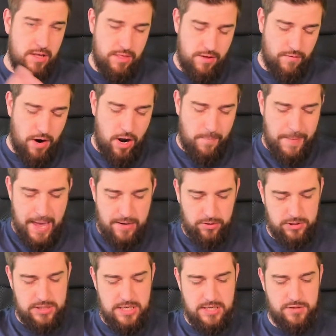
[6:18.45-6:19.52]
there are
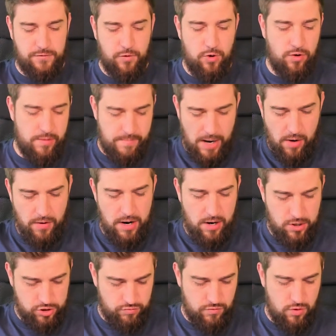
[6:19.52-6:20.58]
penalties for the
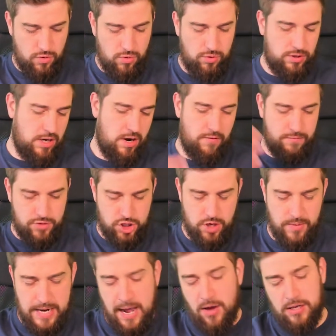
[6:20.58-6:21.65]
barrage rule, you know,
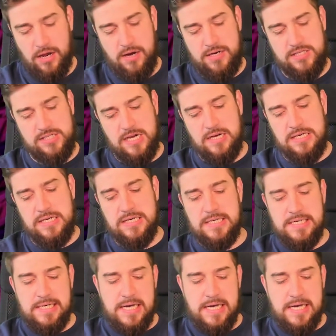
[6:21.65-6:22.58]
shooting out a line of sight.